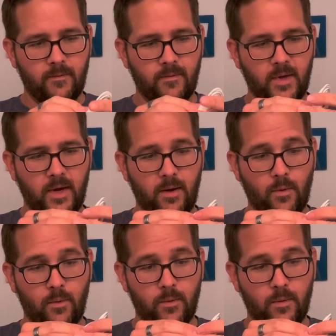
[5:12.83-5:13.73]
That,
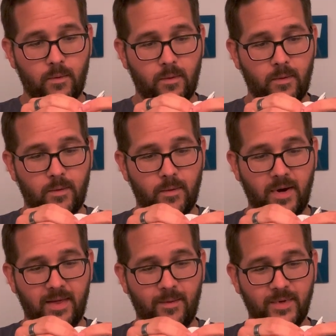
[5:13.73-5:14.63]
oh,
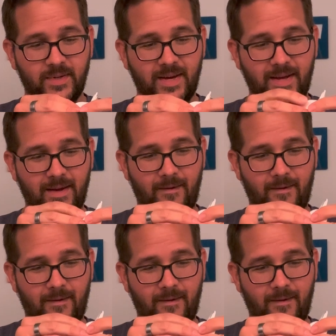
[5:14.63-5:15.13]
I almost got it.